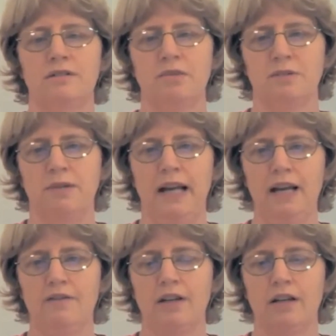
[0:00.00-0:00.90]
is
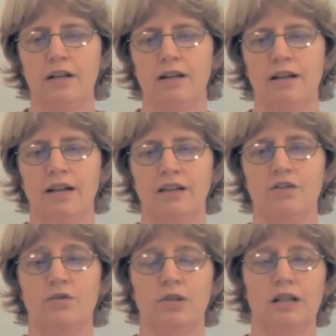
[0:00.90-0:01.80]
misbehaving and
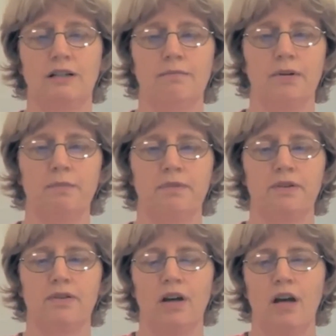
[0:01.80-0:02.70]
they're doing it on
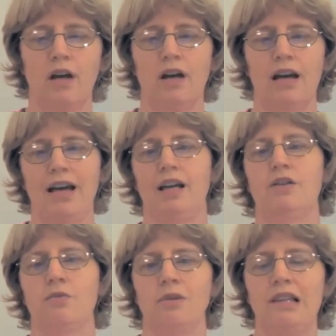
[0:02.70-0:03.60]
purpose,
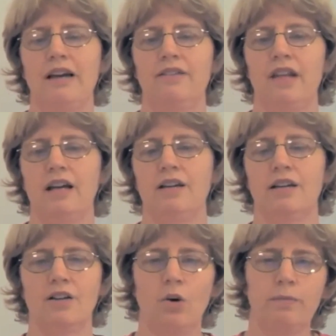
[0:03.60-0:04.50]
and you realize that, you
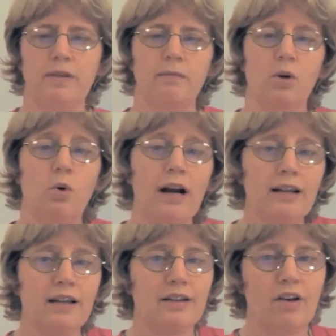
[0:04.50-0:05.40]
can go up to them
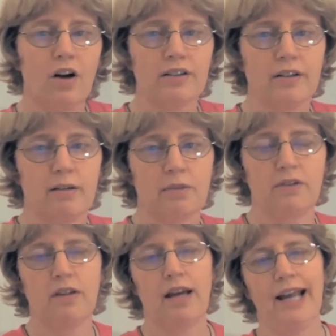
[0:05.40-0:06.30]
quietly and talk to them
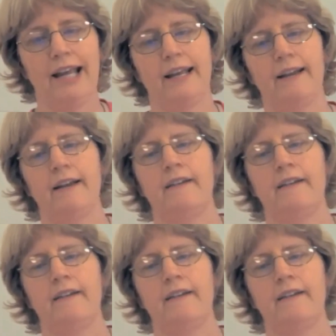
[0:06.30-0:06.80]
and say, hey,